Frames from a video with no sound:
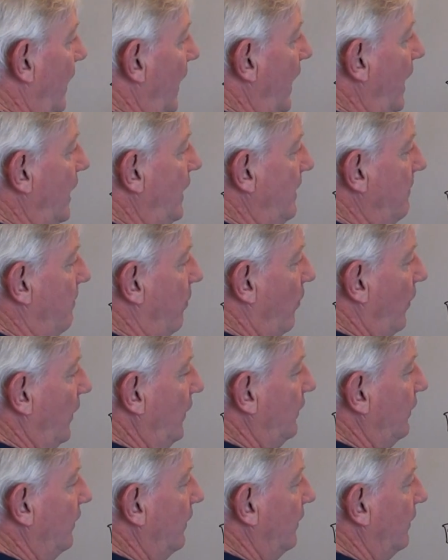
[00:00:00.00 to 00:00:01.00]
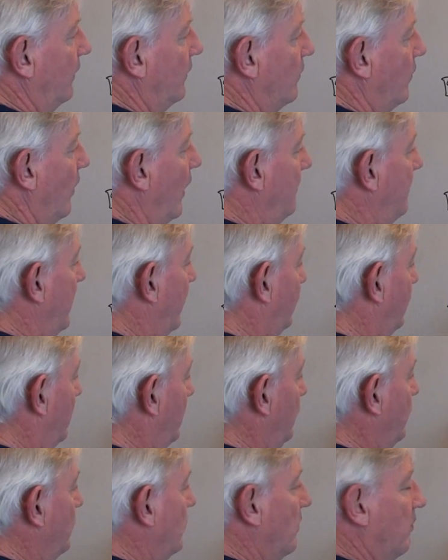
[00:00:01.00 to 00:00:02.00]
any point, right back to
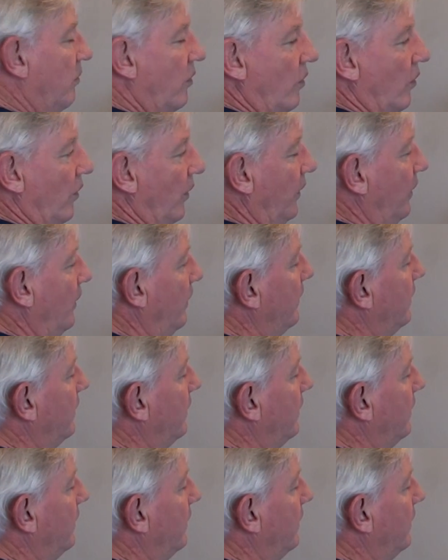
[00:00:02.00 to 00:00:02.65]
when you were born,